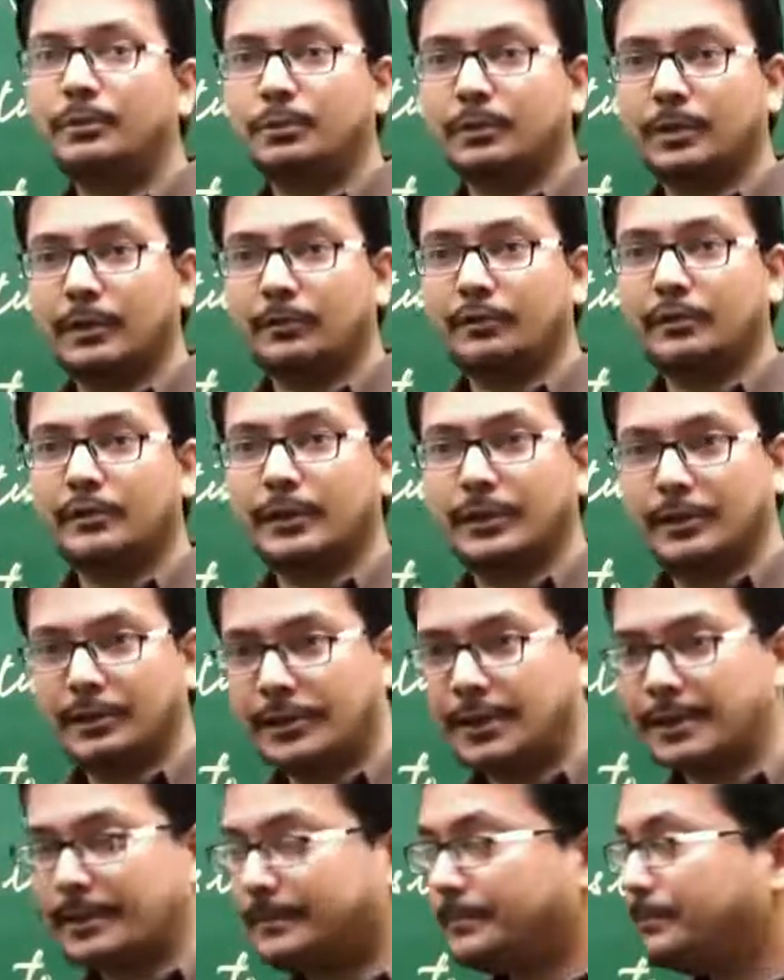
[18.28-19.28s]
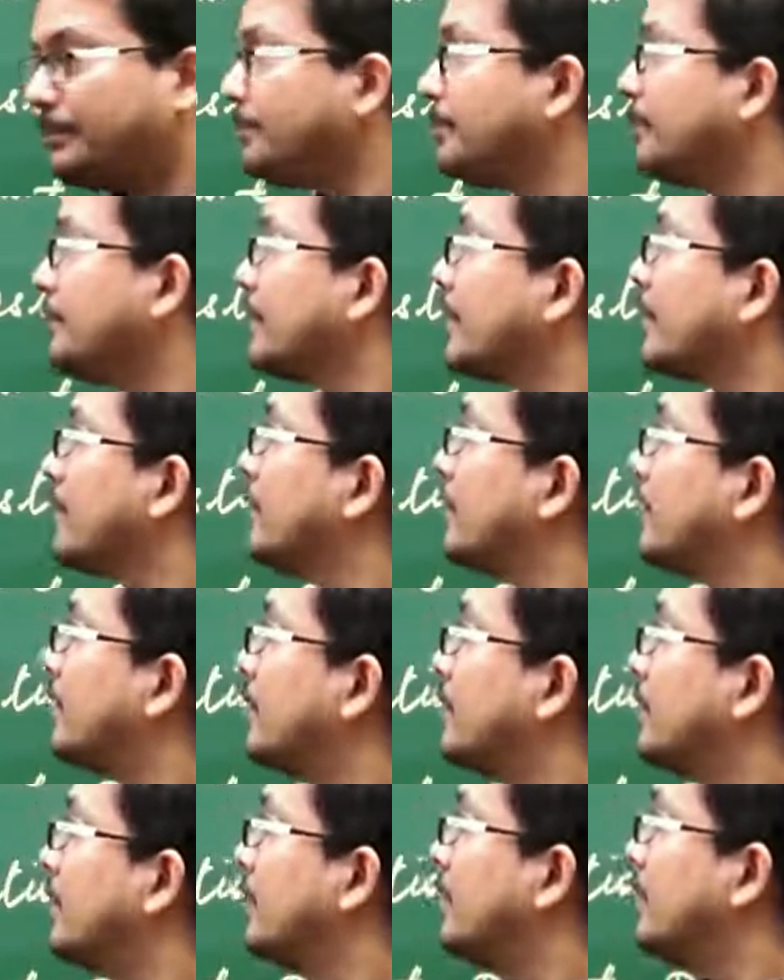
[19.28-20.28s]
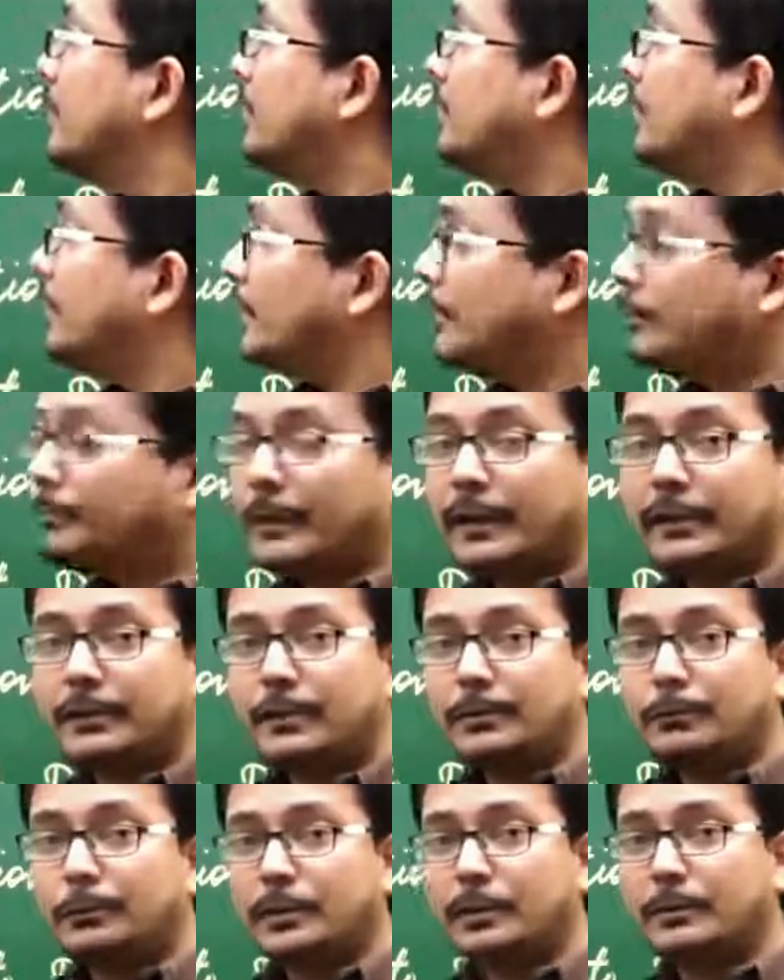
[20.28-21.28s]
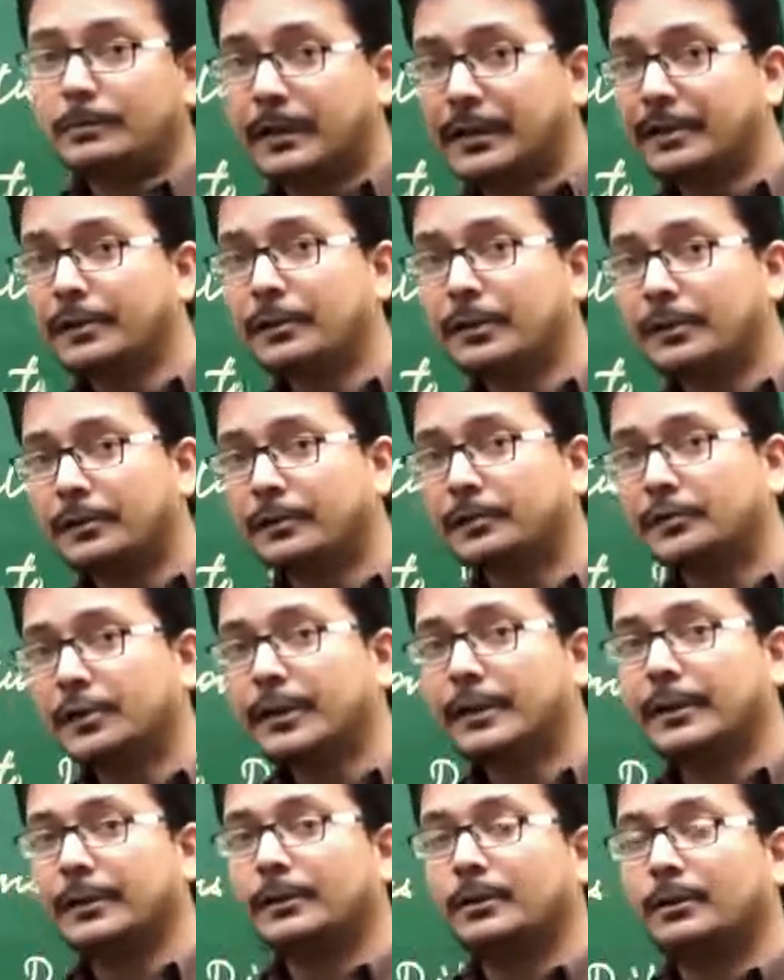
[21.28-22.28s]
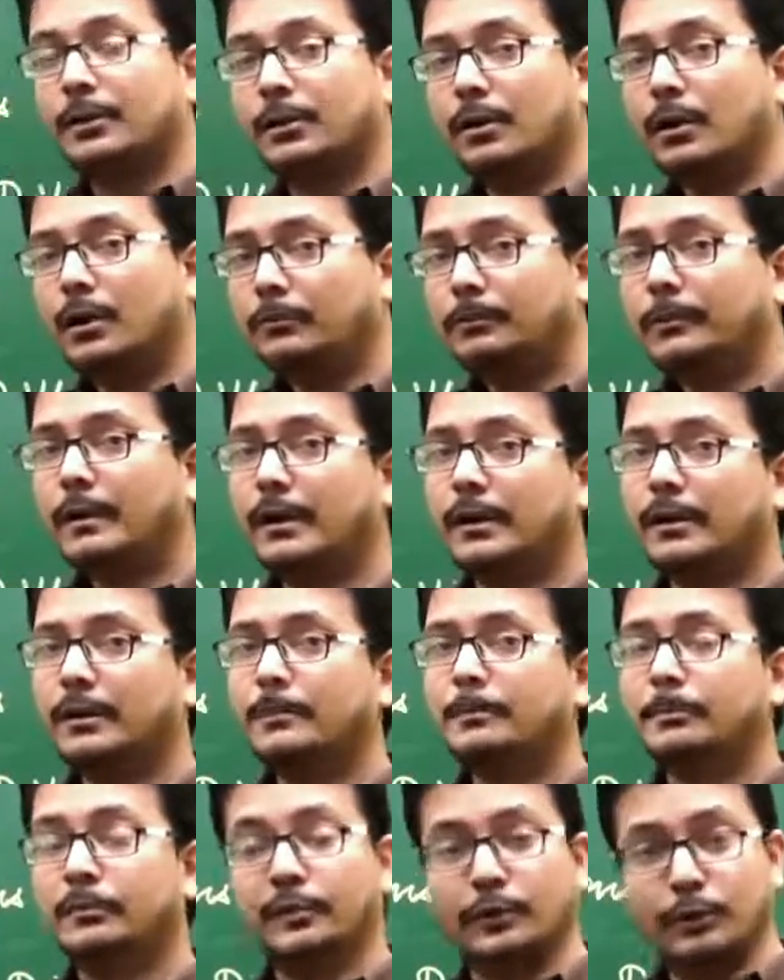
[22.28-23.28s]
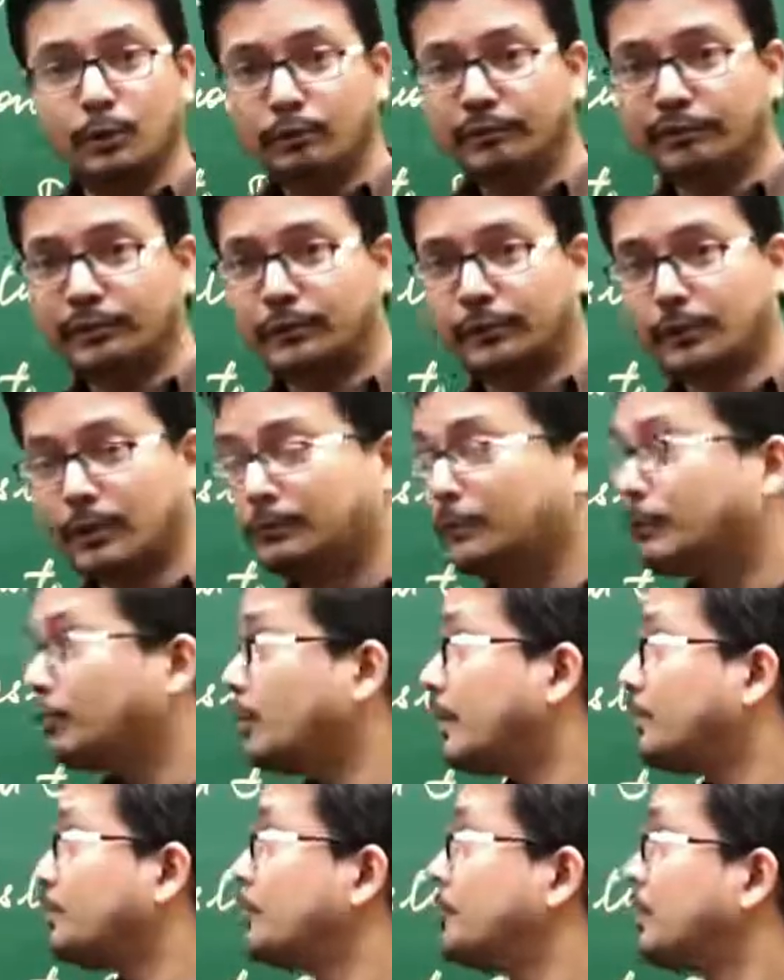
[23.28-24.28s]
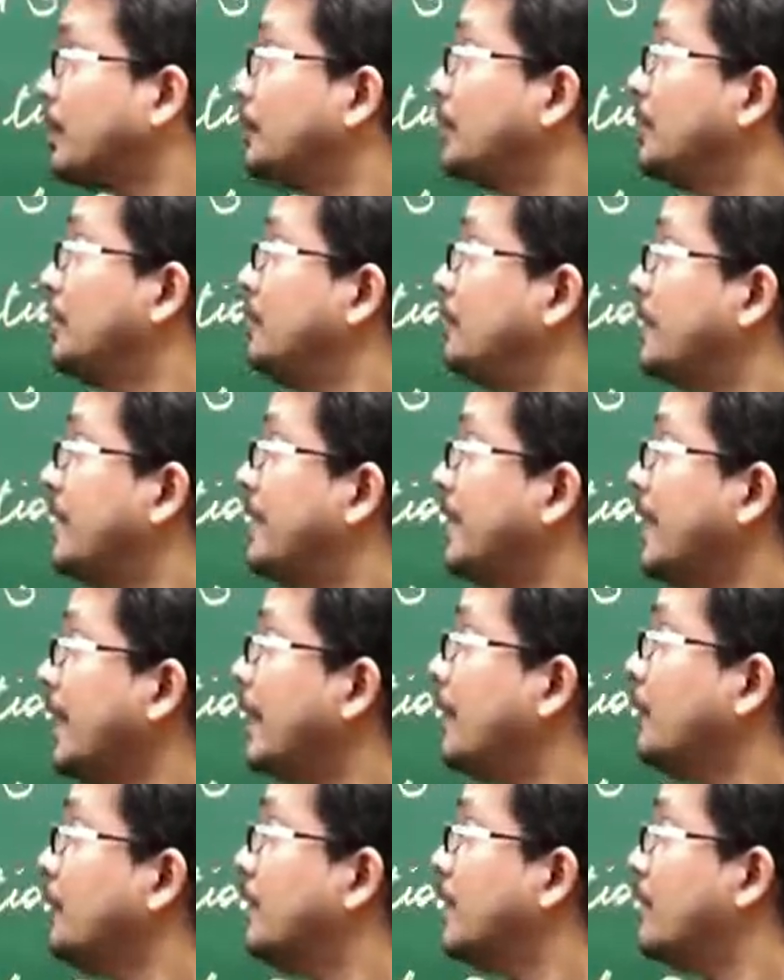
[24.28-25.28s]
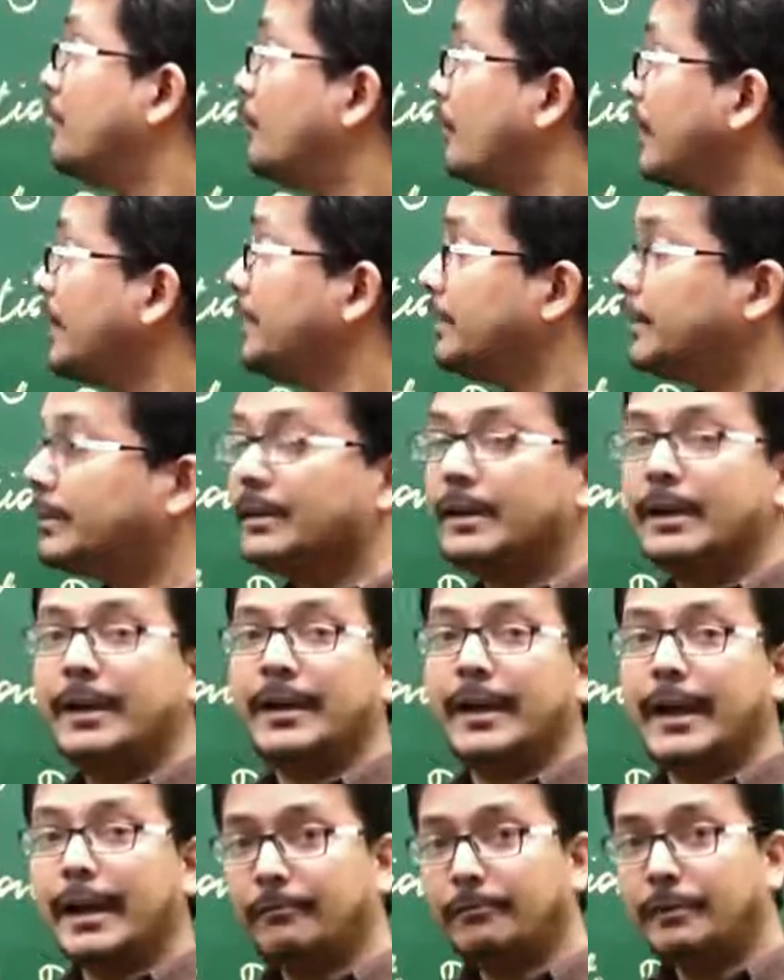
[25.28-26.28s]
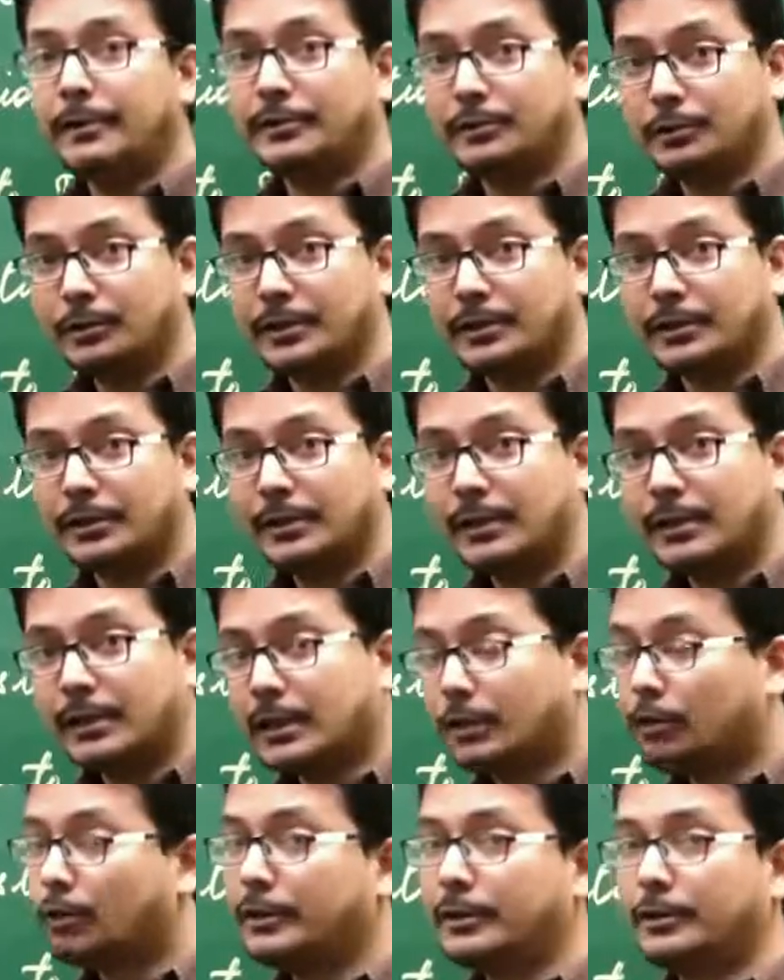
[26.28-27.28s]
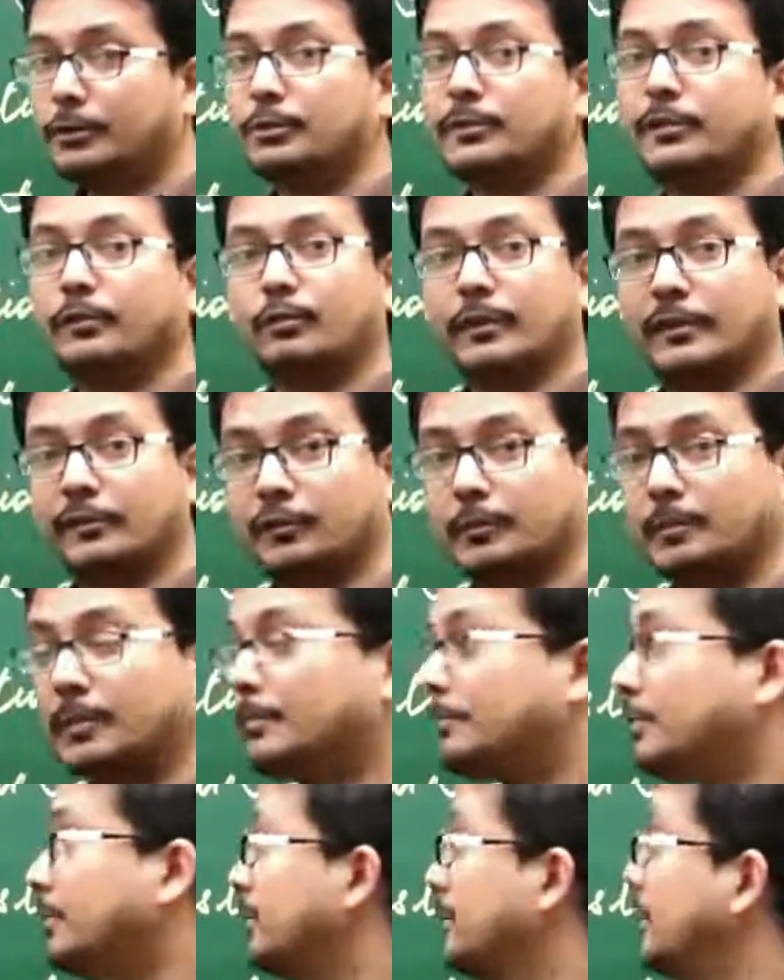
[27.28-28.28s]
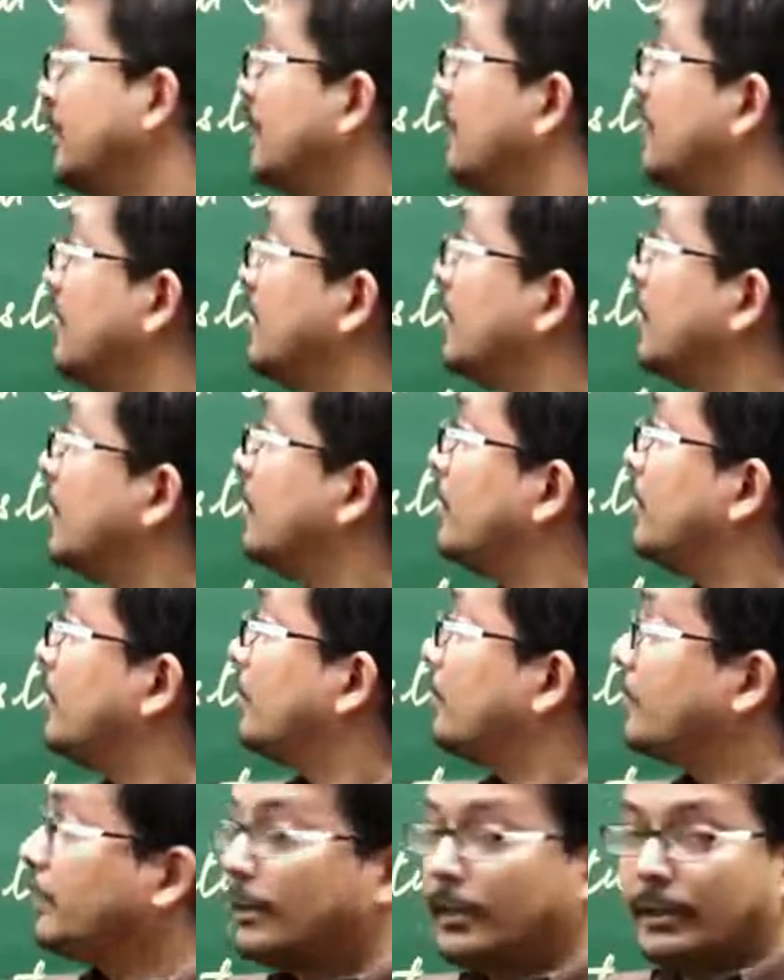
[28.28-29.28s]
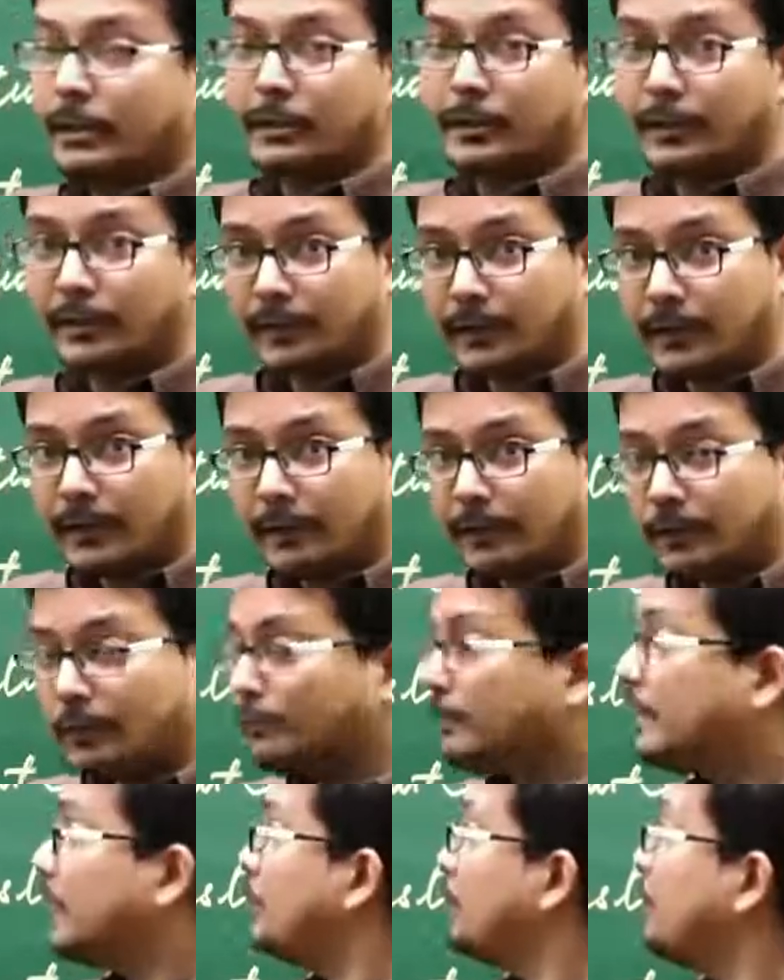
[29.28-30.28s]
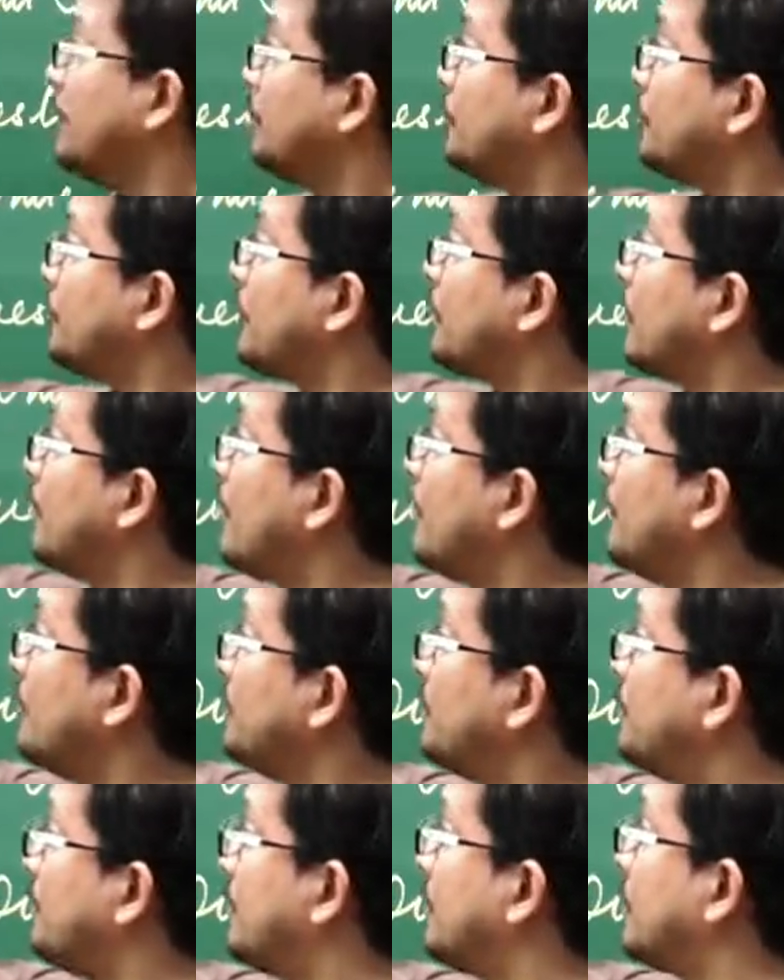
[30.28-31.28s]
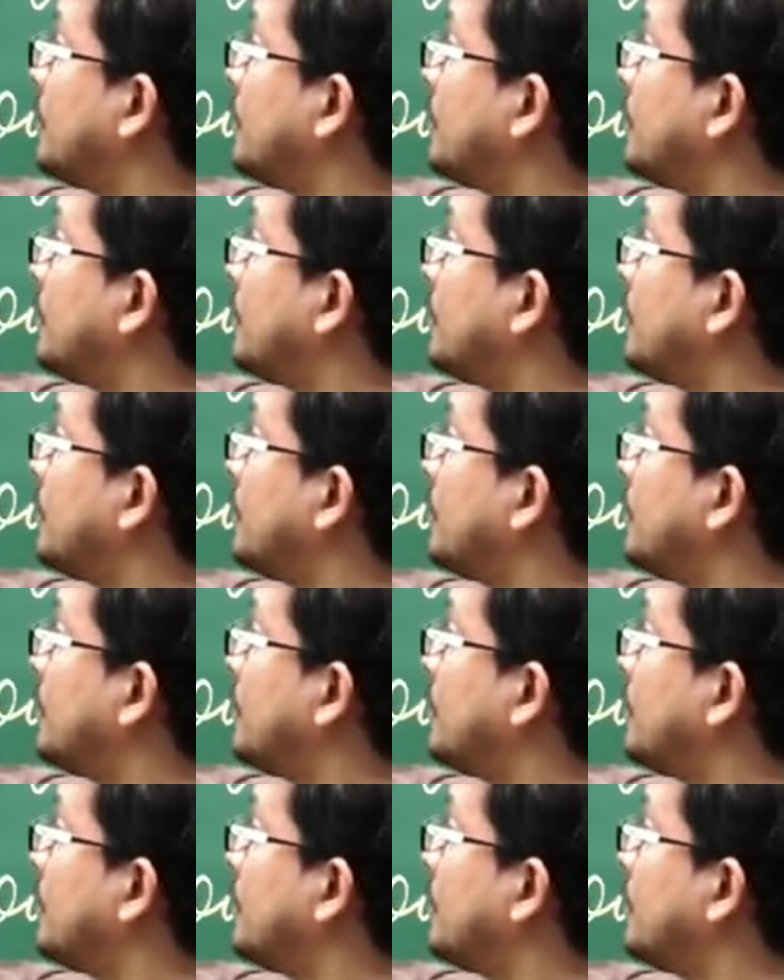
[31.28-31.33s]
2019. In fact, for the better understanding of our solutions of this question paper, we have divided every unit according to this question paper. In this class, we are going to talk about Unit